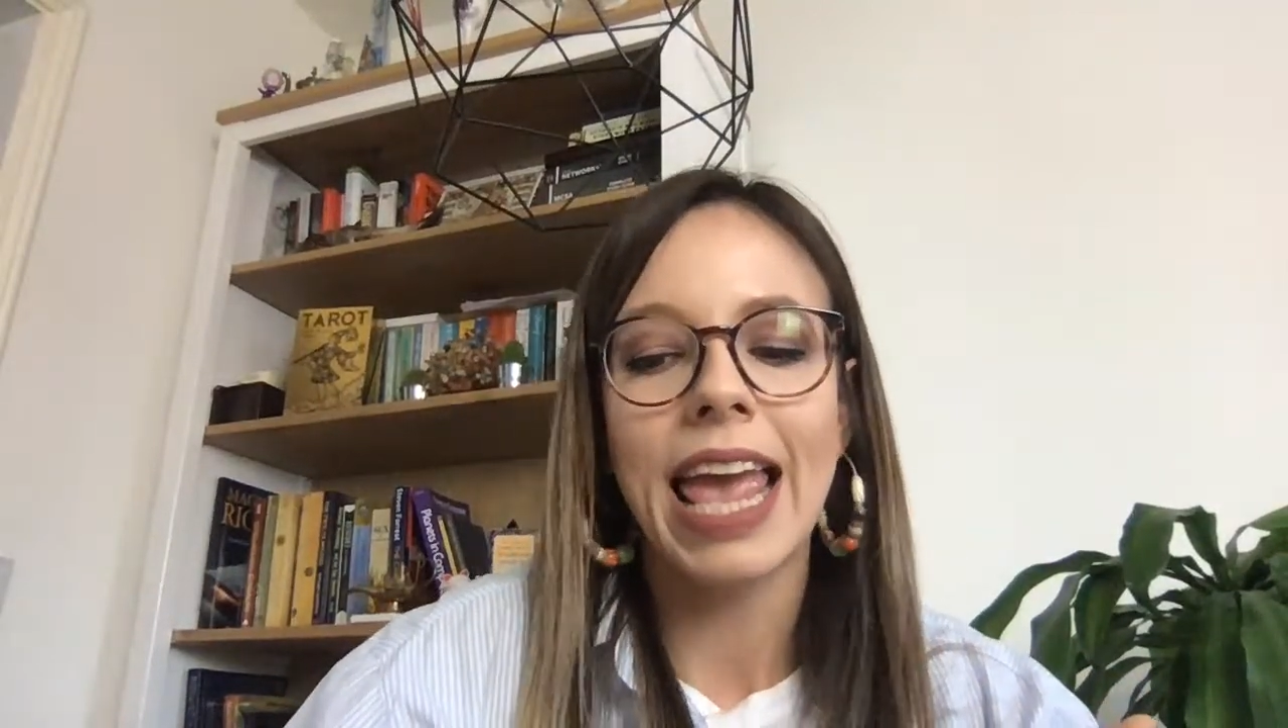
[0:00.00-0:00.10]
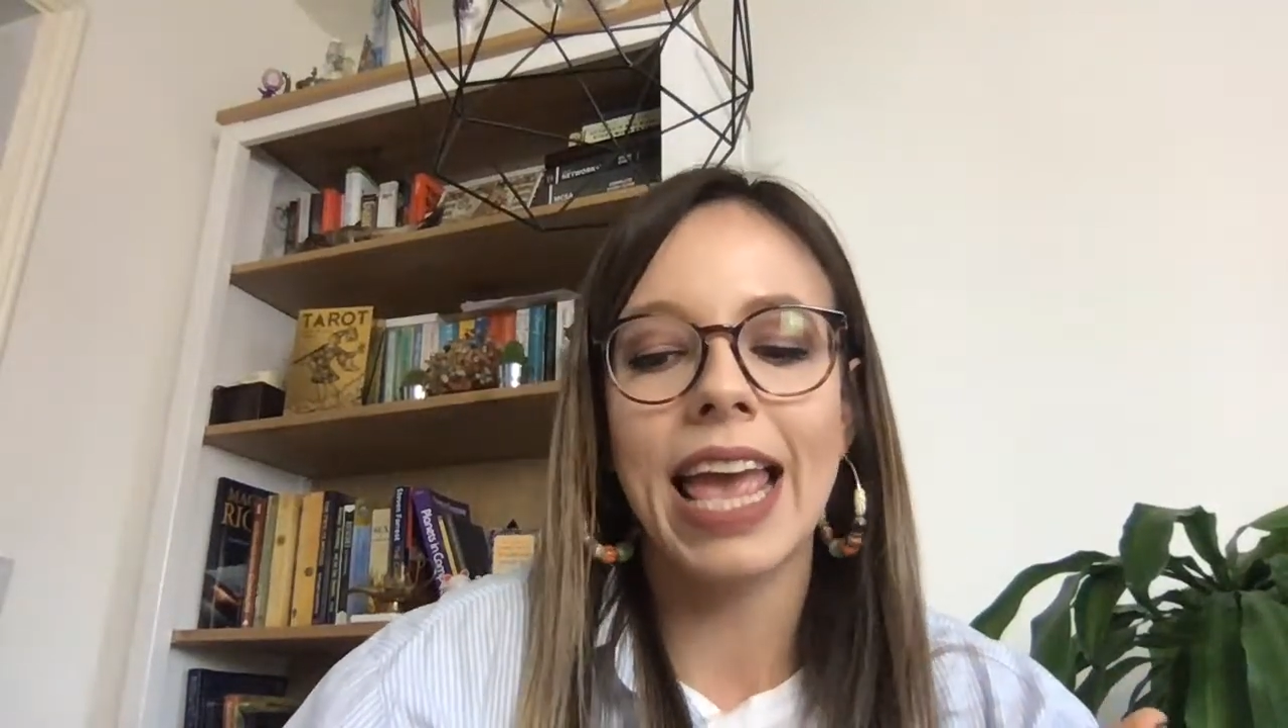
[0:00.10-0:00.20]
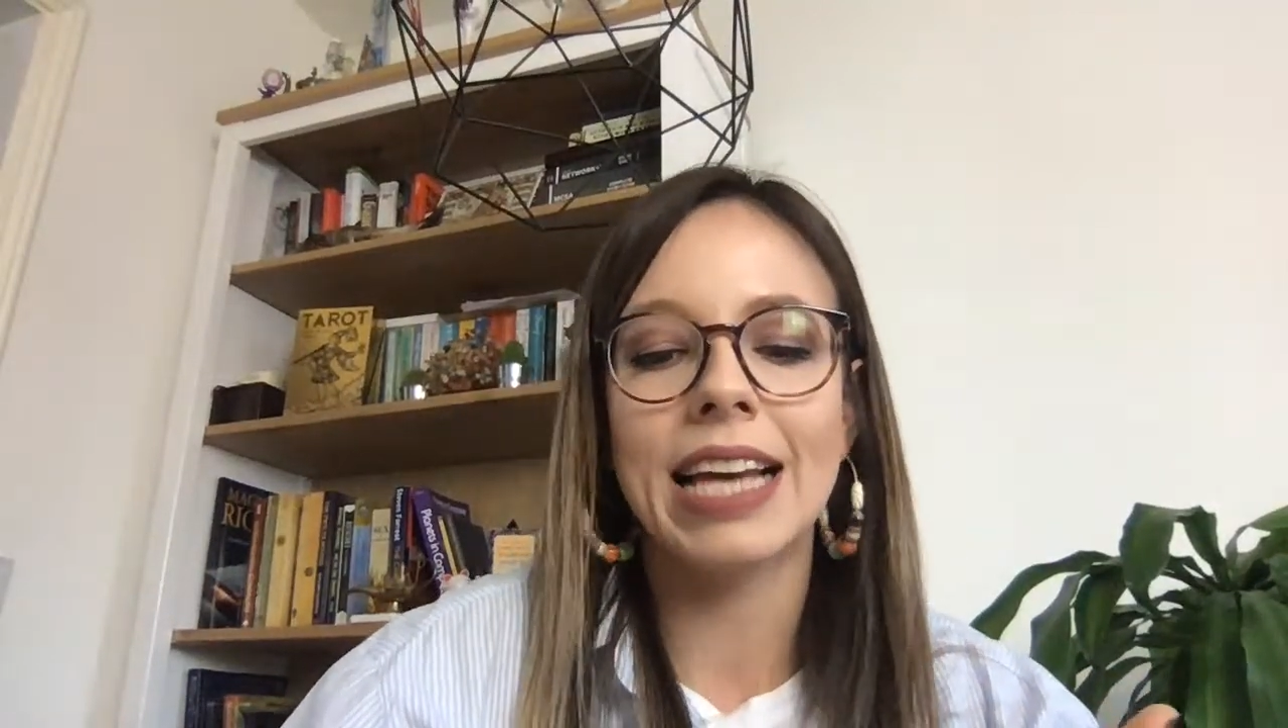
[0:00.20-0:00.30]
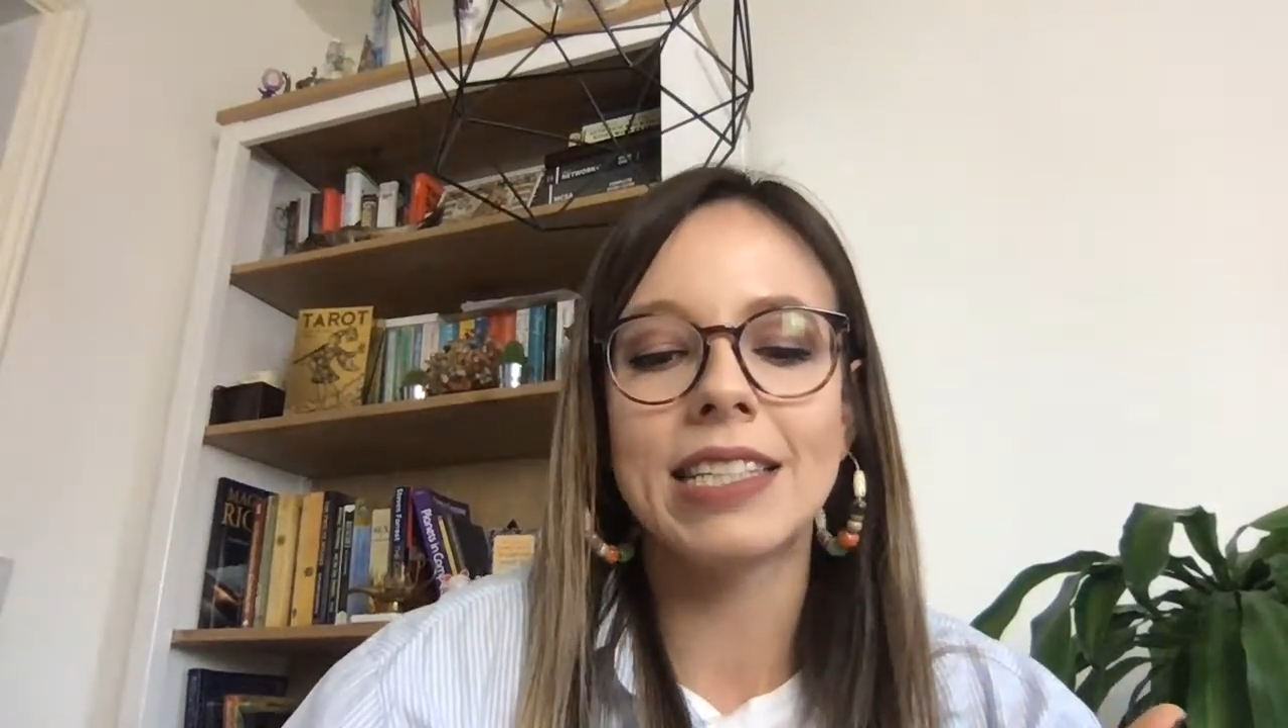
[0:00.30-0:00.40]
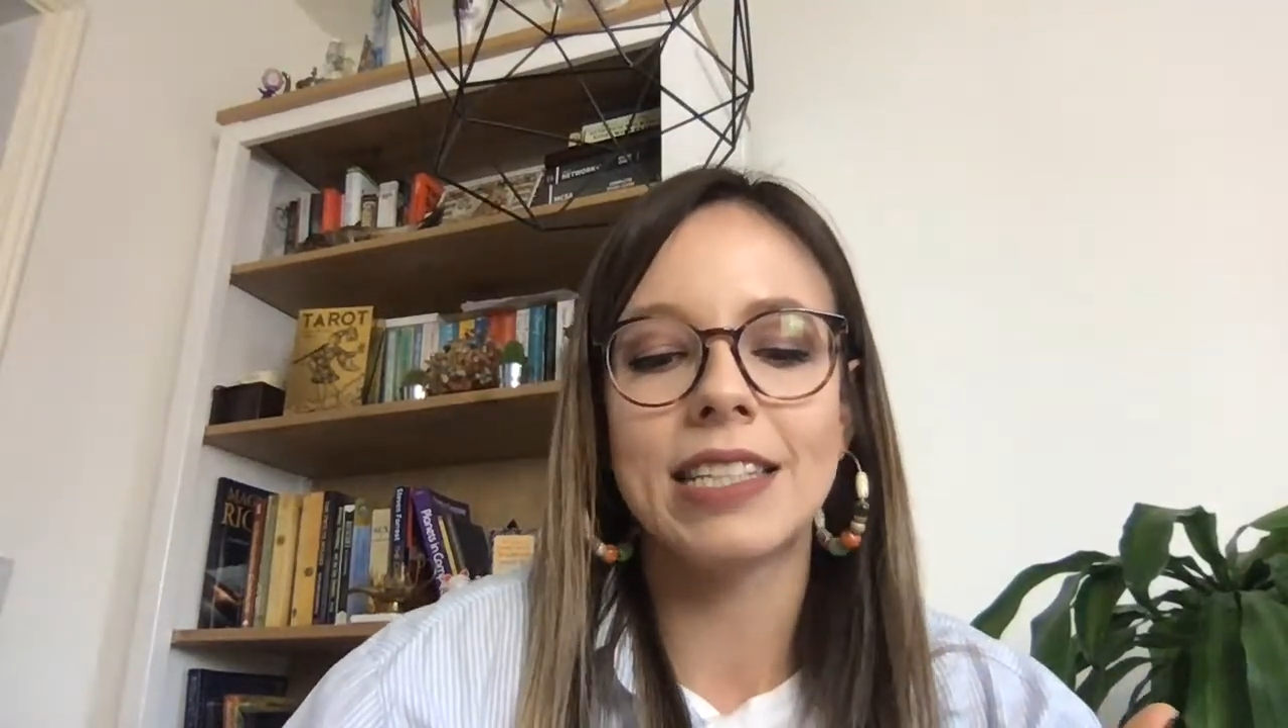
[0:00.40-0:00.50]

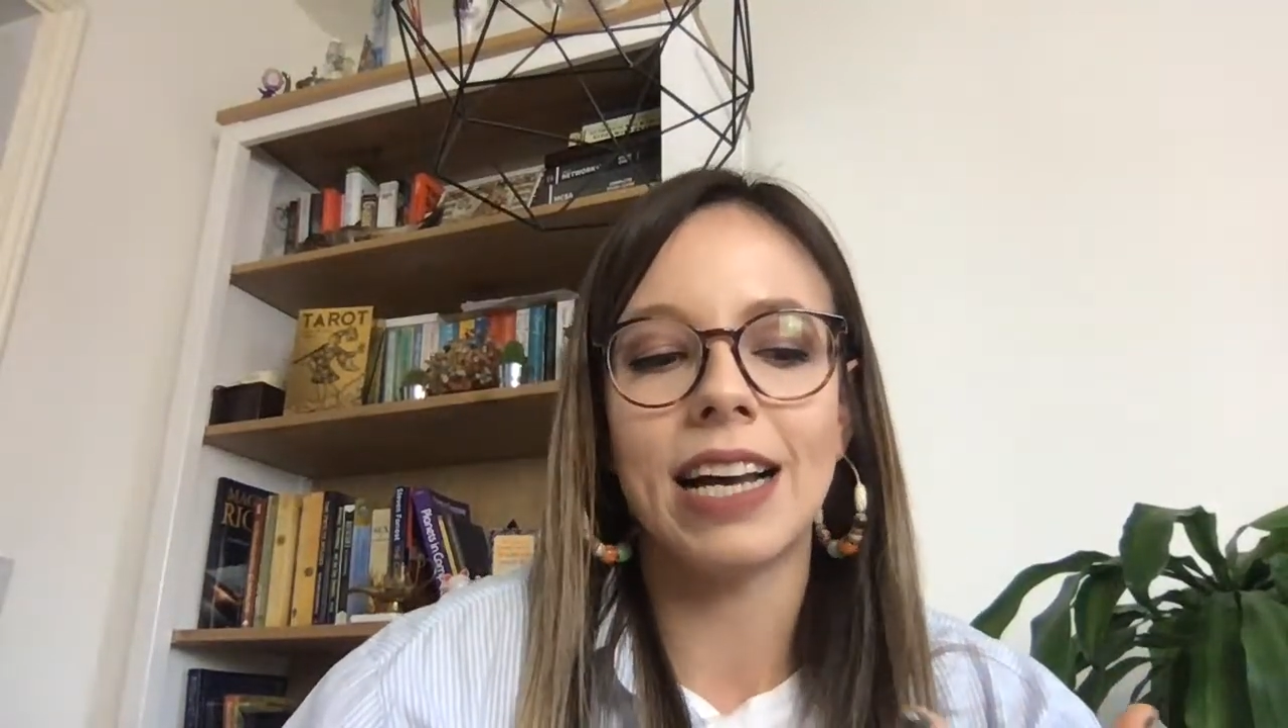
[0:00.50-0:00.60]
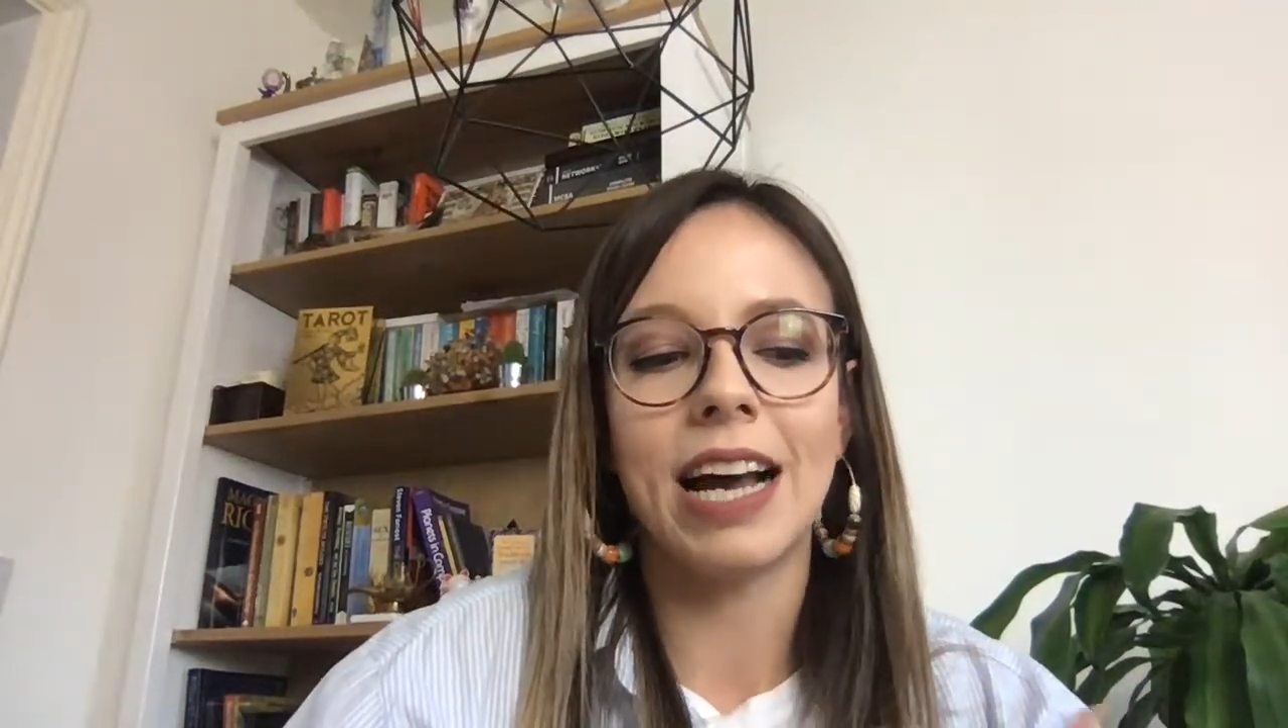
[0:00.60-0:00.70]
and